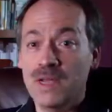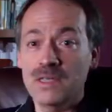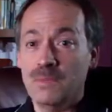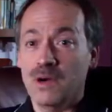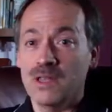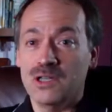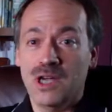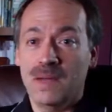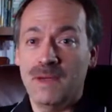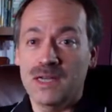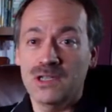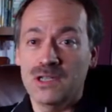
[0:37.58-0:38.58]
biggest part of the
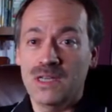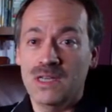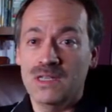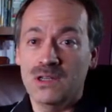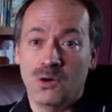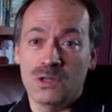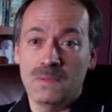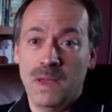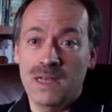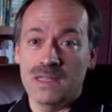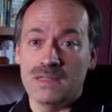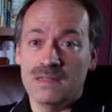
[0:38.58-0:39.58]
job, actually, is
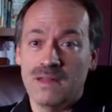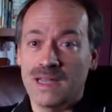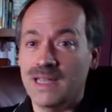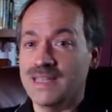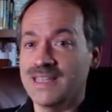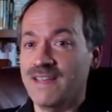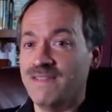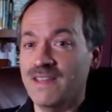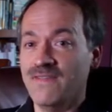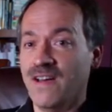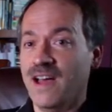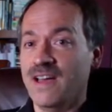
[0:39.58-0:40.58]
correspondence. I get
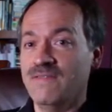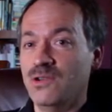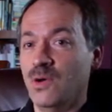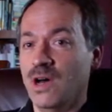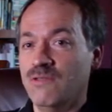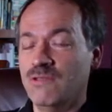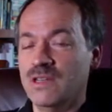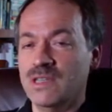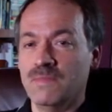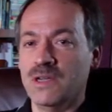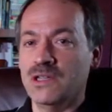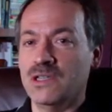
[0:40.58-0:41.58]
75 to 100
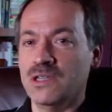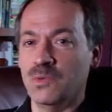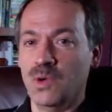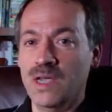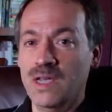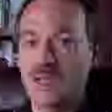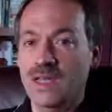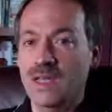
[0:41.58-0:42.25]
submissions a week.